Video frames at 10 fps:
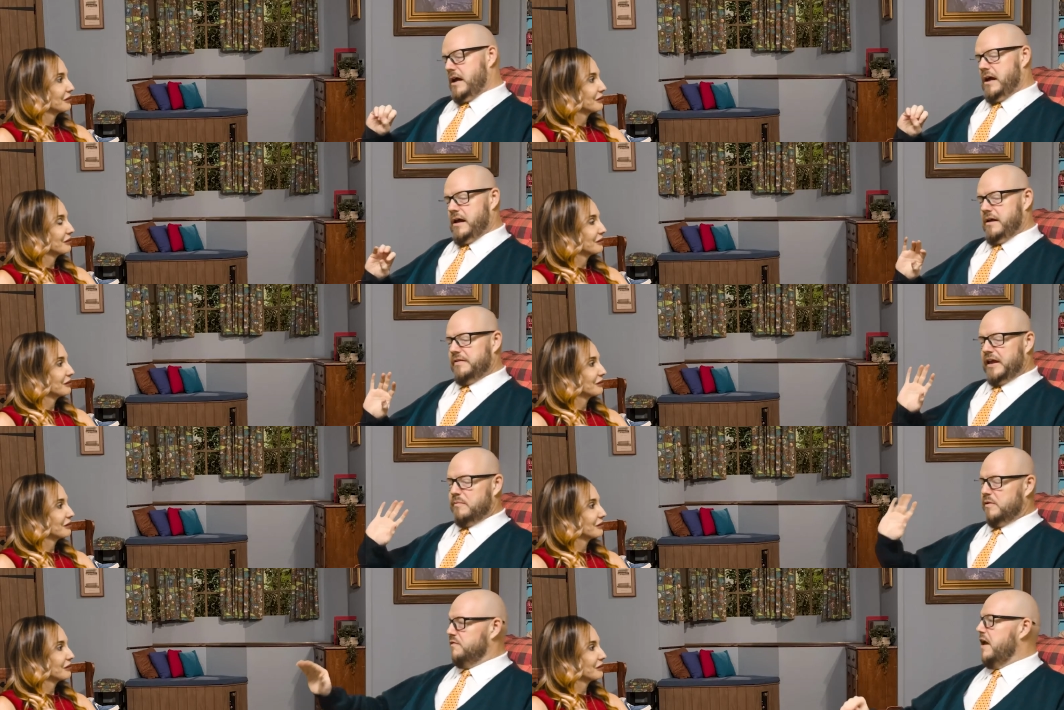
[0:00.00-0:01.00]
Speaker 1: Uh, they
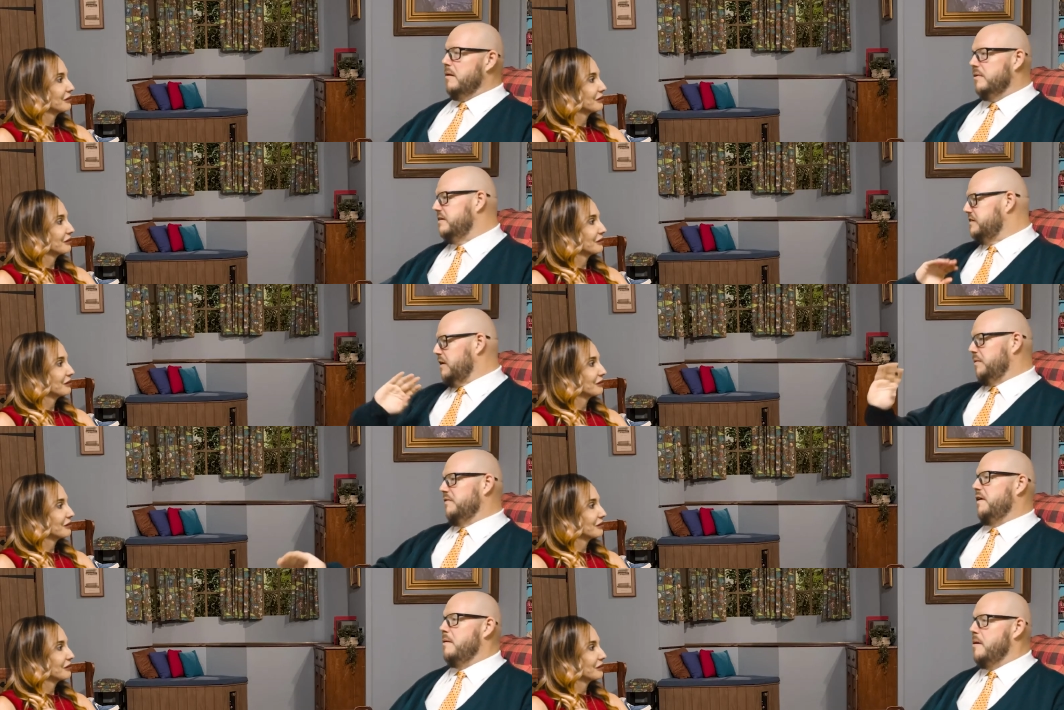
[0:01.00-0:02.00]
could be famous. They could
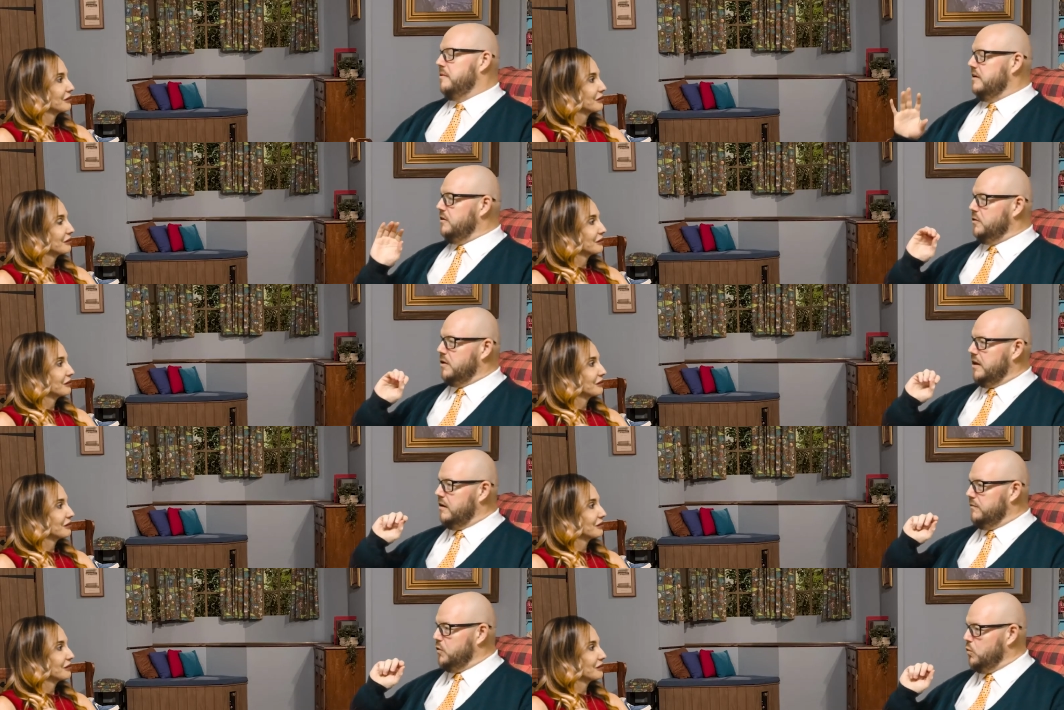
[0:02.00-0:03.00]
be a family member. You can
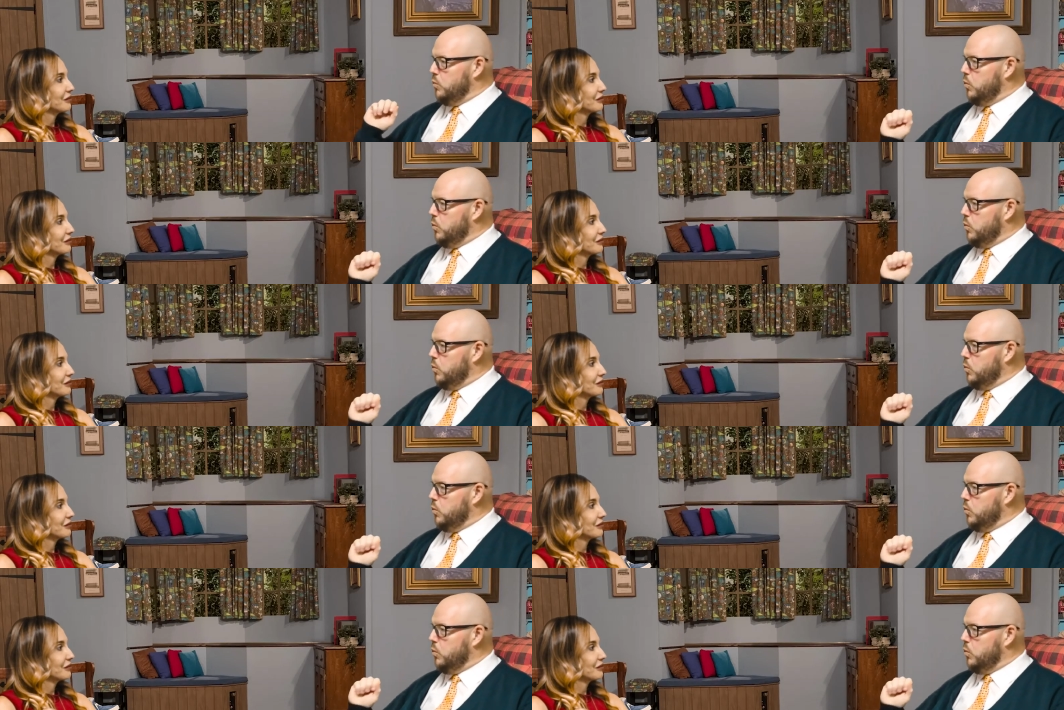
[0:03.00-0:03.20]
interview